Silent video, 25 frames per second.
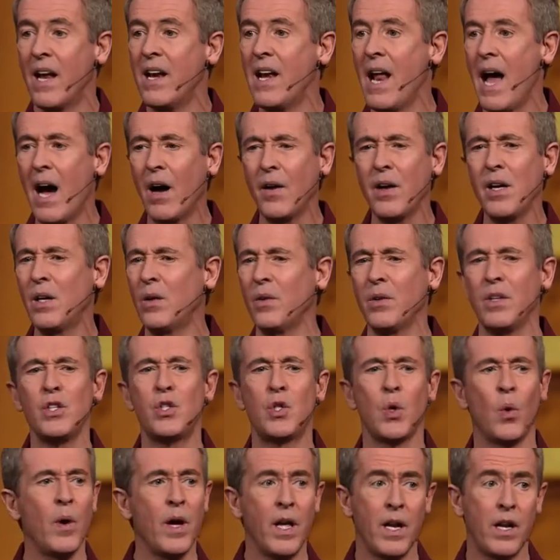now you don't
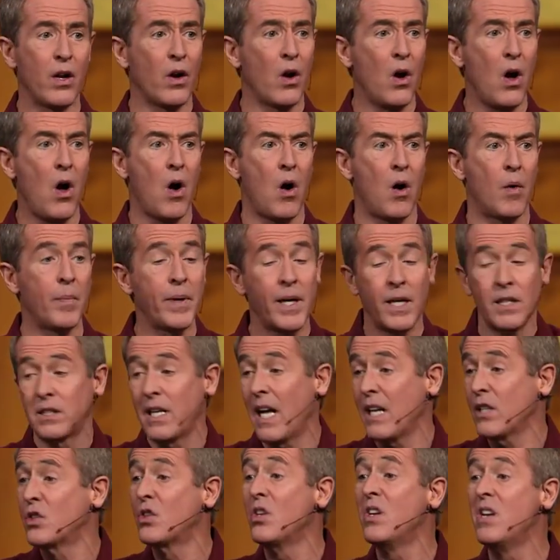enjoy it at all, because
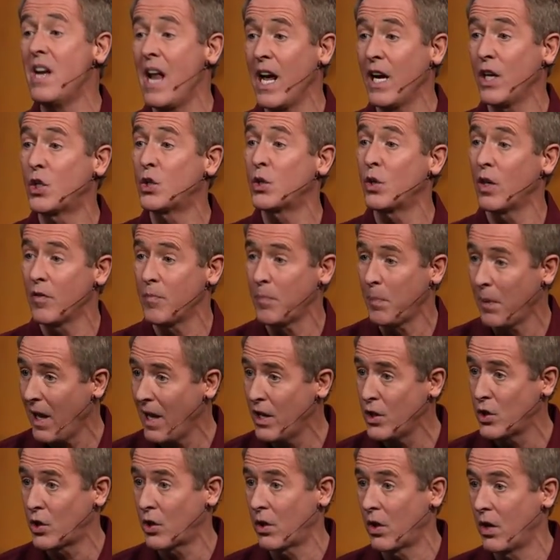that's the nature of
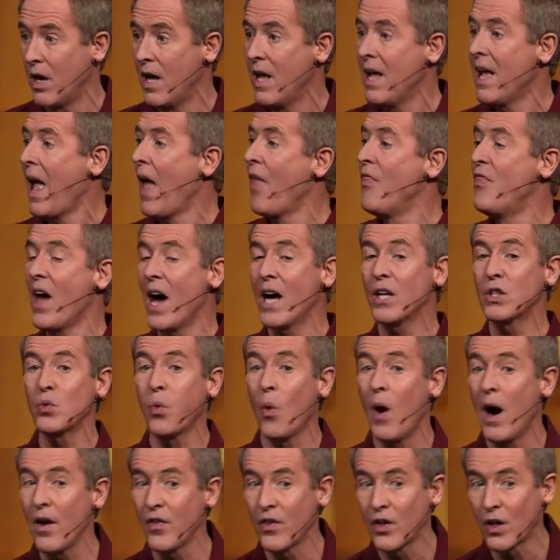pleasure. And that's
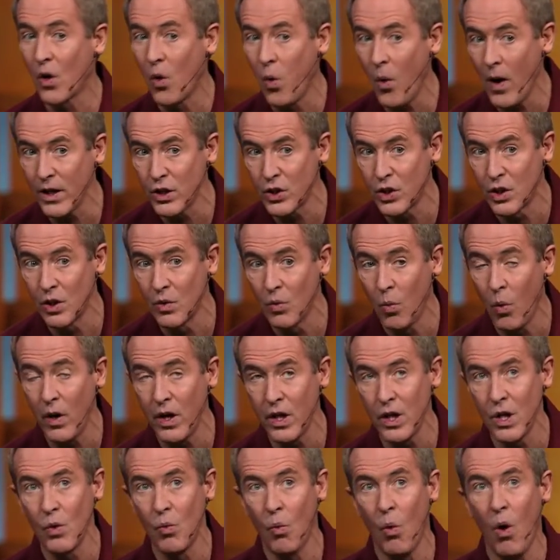why the question, what do
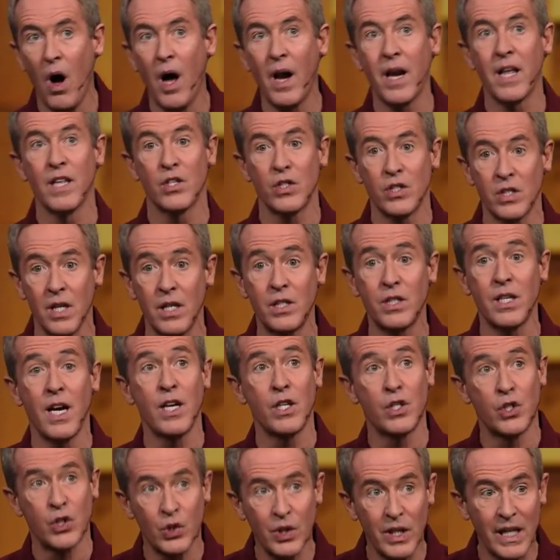you want, is such a
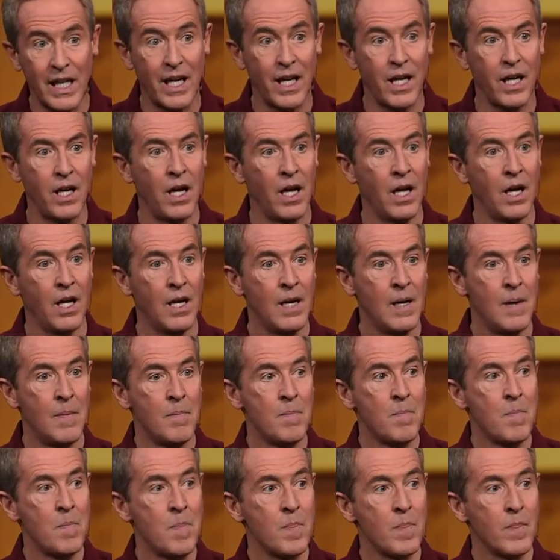tricky
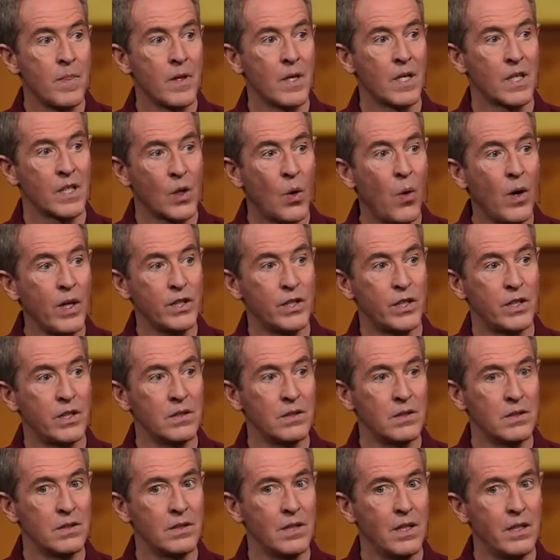question.
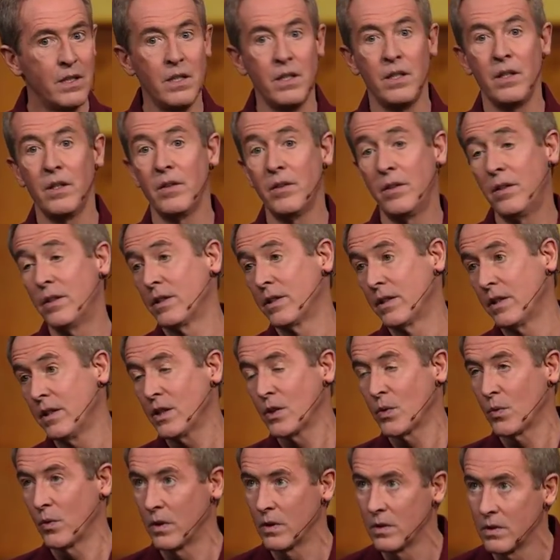And then there's this
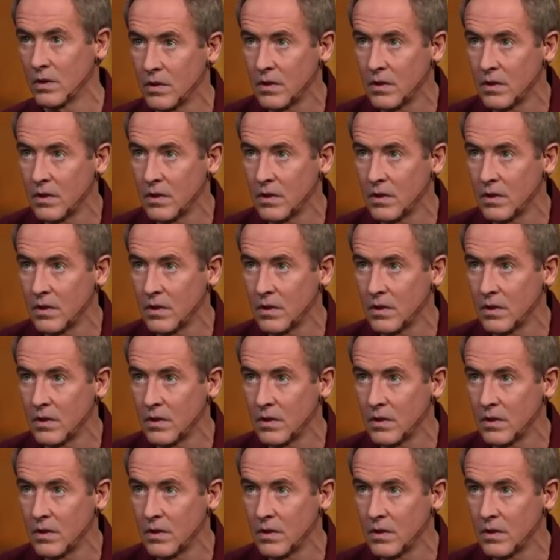one.